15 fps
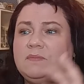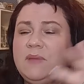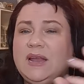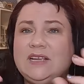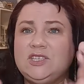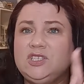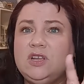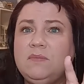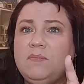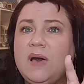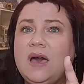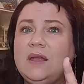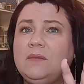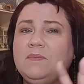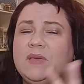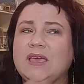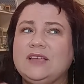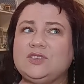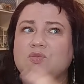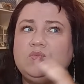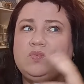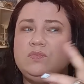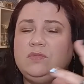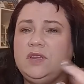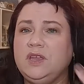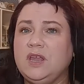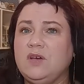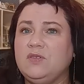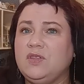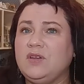But I still bought them because,
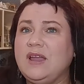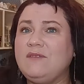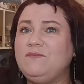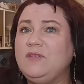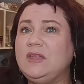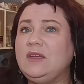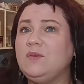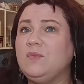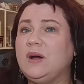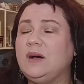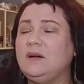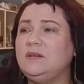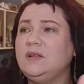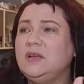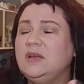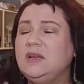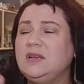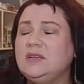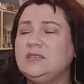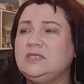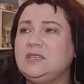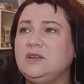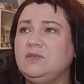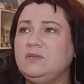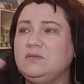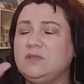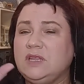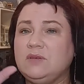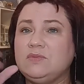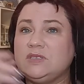you know, they're not feeling well.
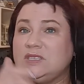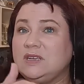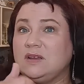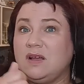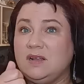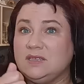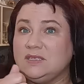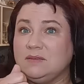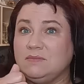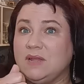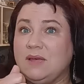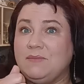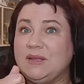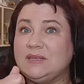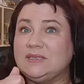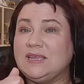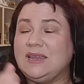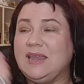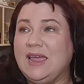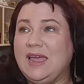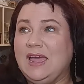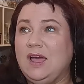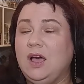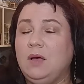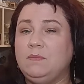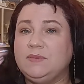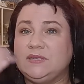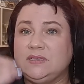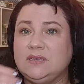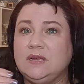So they will suck on some lemons and that
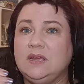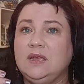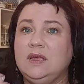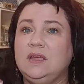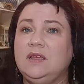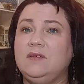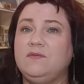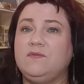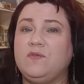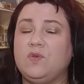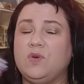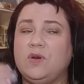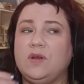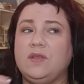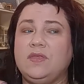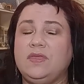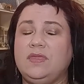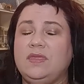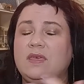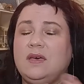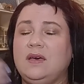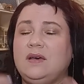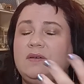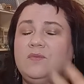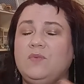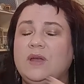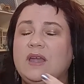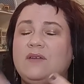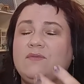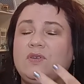helps for the
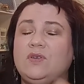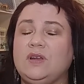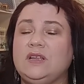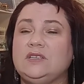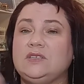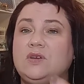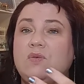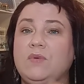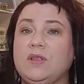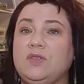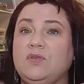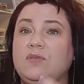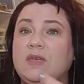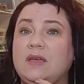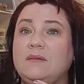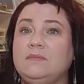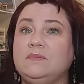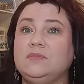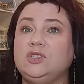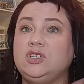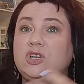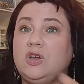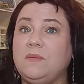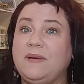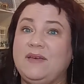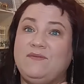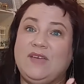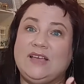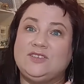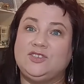whatever is going through them to go by
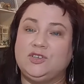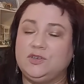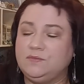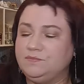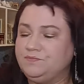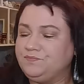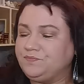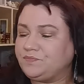faster.